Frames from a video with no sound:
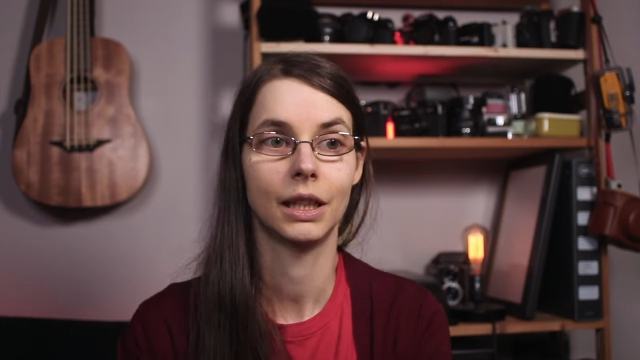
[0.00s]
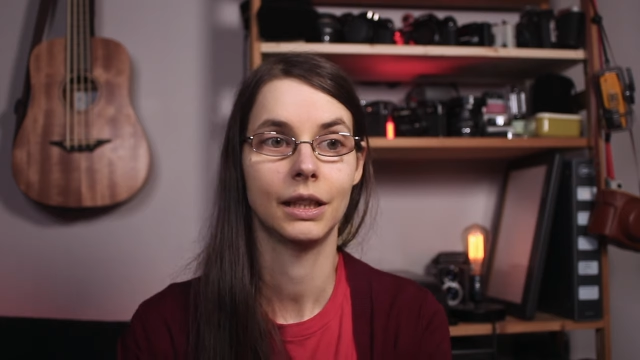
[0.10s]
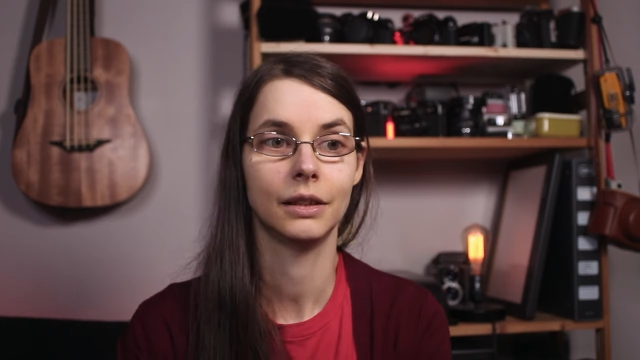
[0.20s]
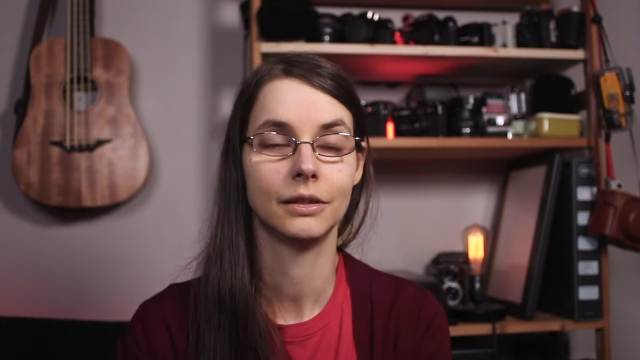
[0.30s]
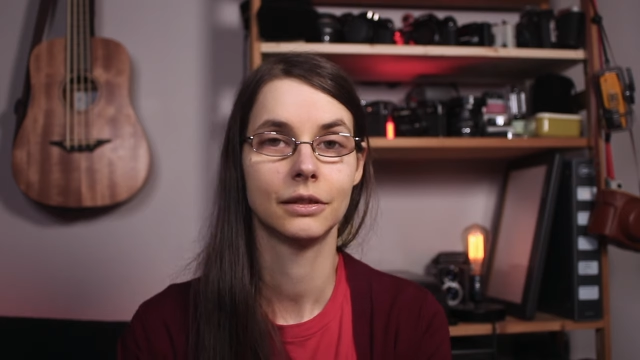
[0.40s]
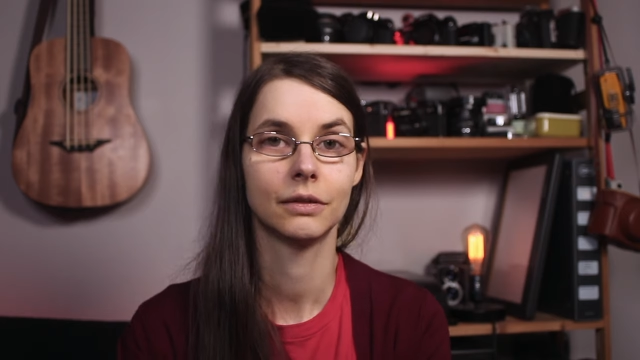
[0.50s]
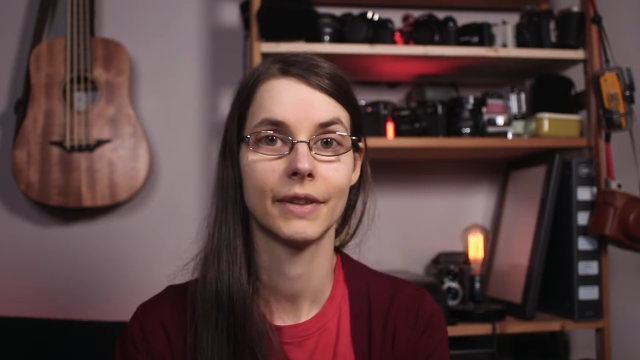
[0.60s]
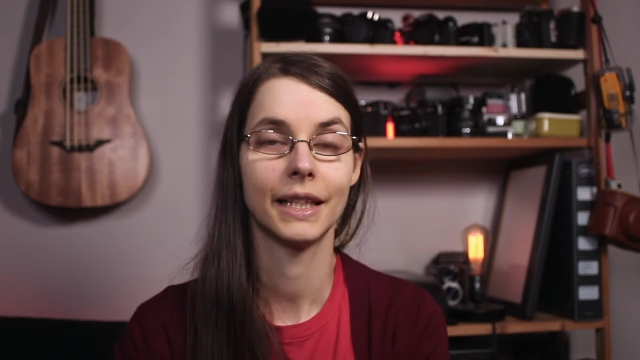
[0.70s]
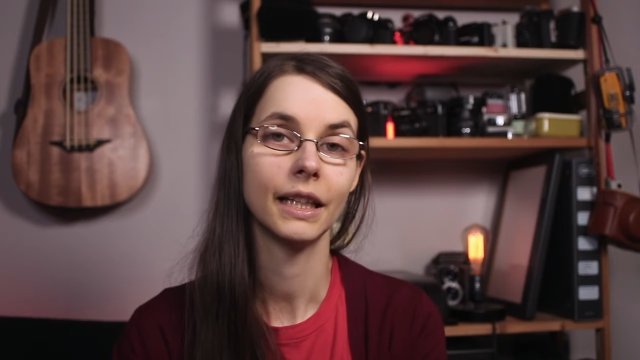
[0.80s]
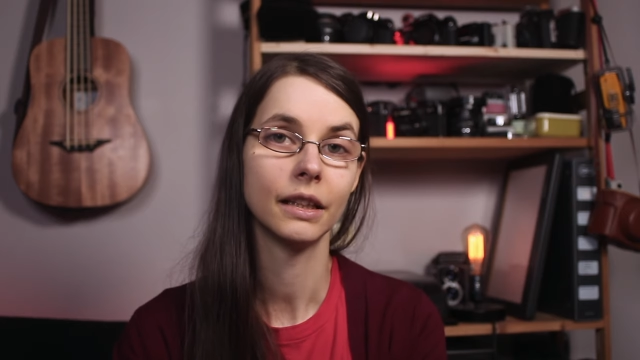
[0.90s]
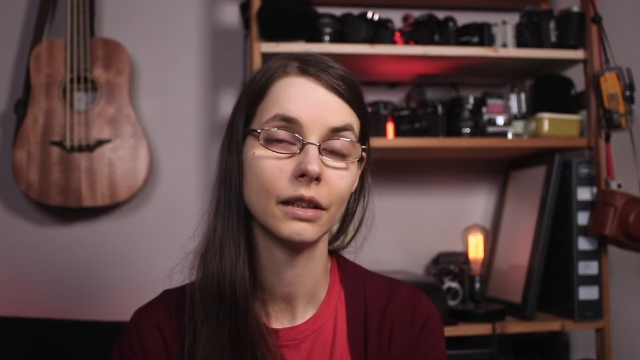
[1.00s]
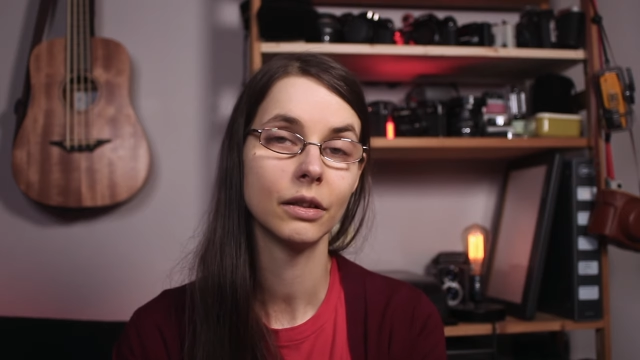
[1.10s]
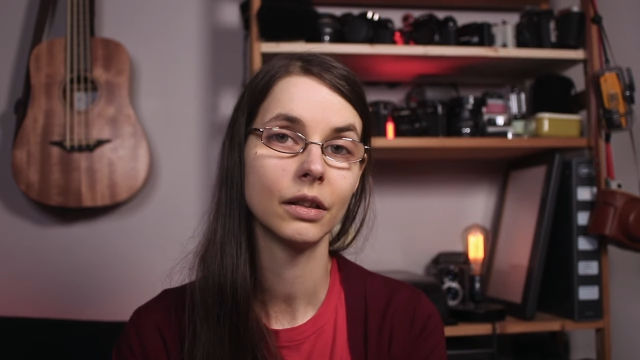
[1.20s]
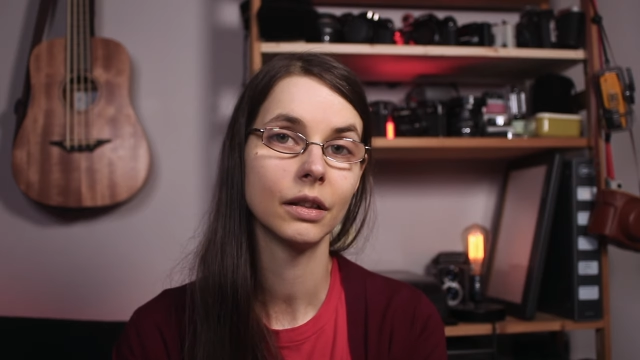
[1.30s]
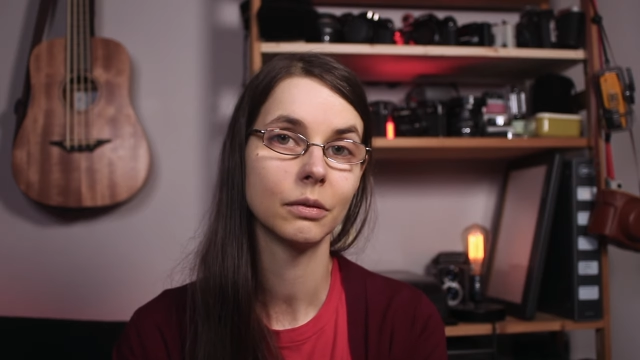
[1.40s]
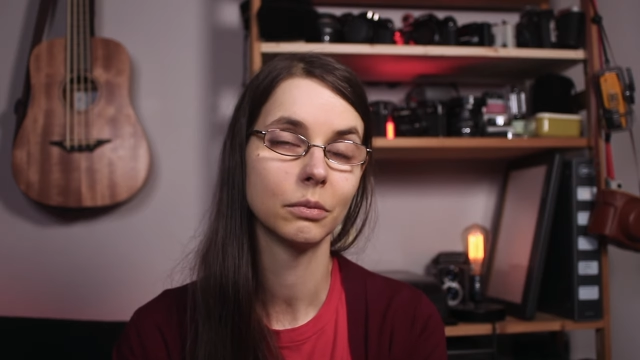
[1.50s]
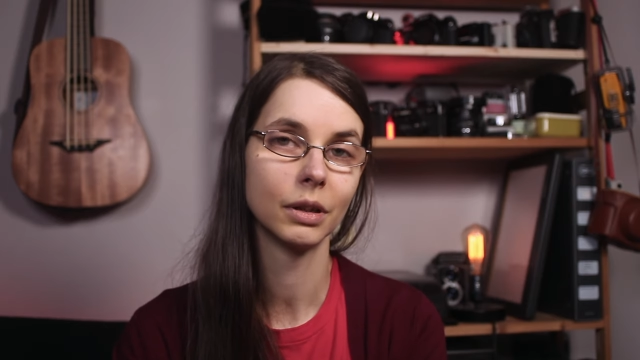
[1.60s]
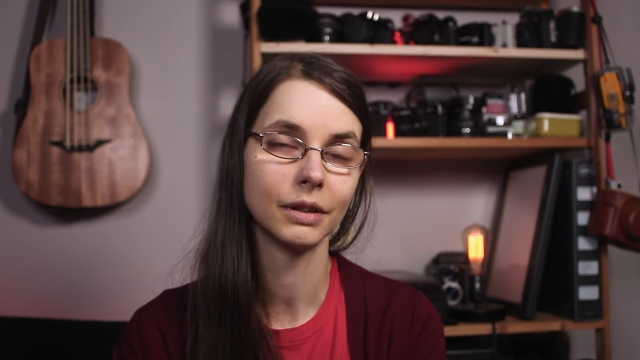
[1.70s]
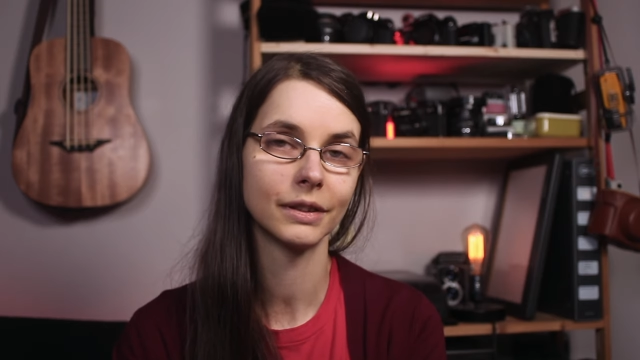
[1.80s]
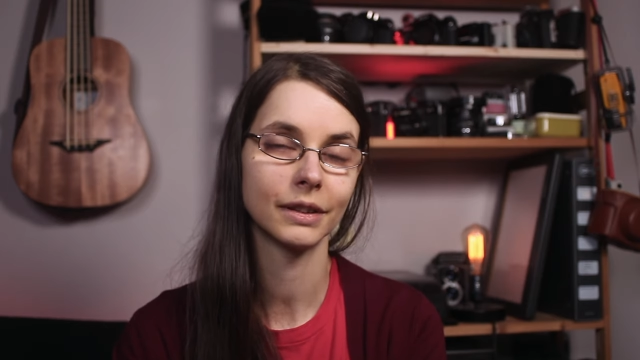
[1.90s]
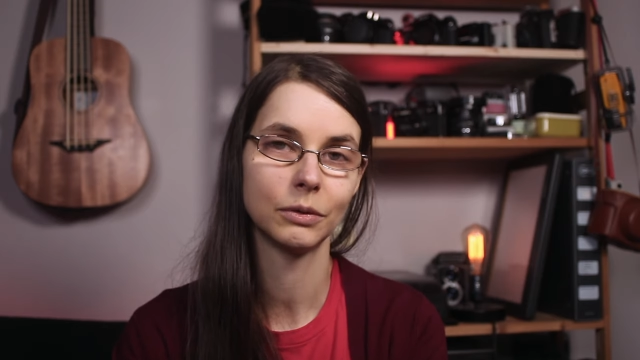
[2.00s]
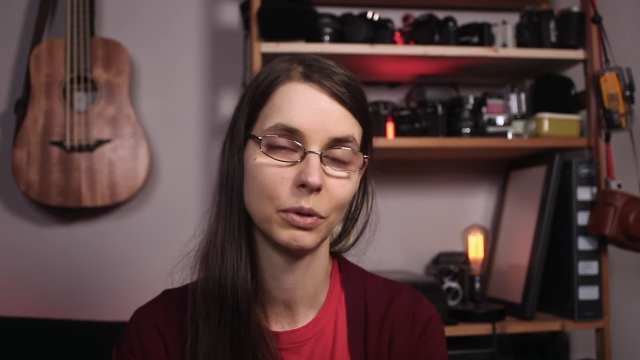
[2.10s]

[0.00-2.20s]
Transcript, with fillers: And then, uh, once